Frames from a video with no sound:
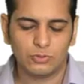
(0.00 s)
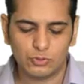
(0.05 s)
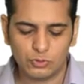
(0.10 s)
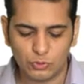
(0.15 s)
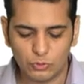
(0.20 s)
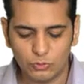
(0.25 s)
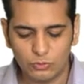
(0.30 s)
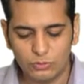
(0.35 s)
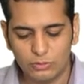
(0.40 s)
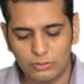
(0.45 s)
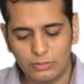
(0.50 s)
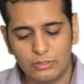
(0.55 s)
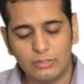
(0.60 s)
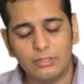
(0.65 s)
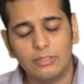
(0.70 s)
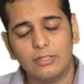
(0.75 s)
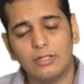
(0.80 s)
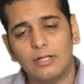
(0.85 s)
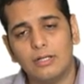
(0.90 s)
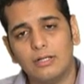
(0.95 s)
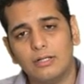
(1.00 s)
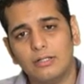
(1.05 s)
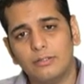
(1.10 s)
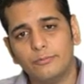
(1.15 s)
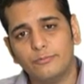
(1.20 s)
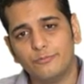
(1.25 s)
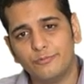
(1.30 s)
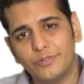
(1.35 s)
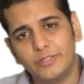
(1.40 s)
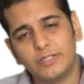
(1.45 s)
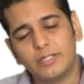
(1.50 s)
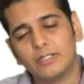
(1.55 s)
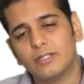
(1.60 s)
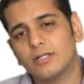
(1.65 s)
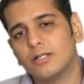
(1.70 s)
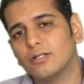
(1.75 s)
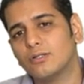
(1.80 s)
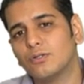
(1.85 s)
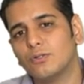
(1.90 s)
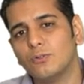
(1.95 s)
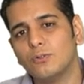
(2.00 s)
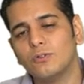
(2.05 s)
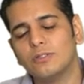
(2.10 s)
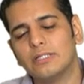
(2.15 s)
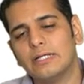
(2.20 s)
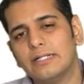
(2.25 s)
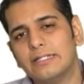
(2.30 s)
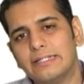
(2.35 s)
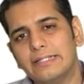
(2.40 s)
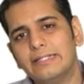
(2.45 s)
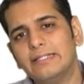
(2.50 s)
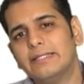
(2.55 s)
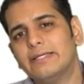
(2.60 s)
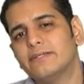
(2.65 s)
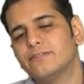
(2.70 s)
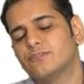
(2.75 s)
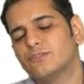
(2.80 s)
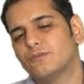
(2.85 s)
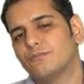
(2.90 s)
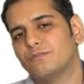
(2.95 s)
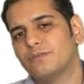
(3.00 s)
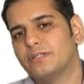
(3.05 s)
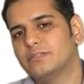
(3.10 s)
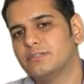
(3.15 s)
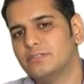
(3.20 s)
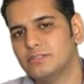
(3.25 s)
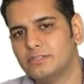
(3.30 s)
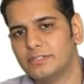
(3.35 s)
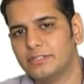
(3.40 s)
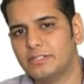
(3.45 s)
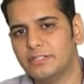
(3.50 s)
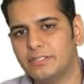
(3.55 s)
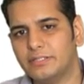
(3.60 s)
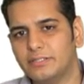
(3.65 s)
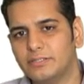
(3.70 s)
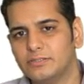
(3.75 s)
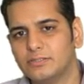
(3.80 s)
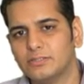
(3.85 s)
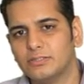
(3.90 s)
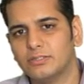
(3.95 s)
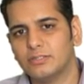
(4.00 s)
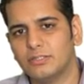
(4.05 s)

So, we can conclude that in case of necessities,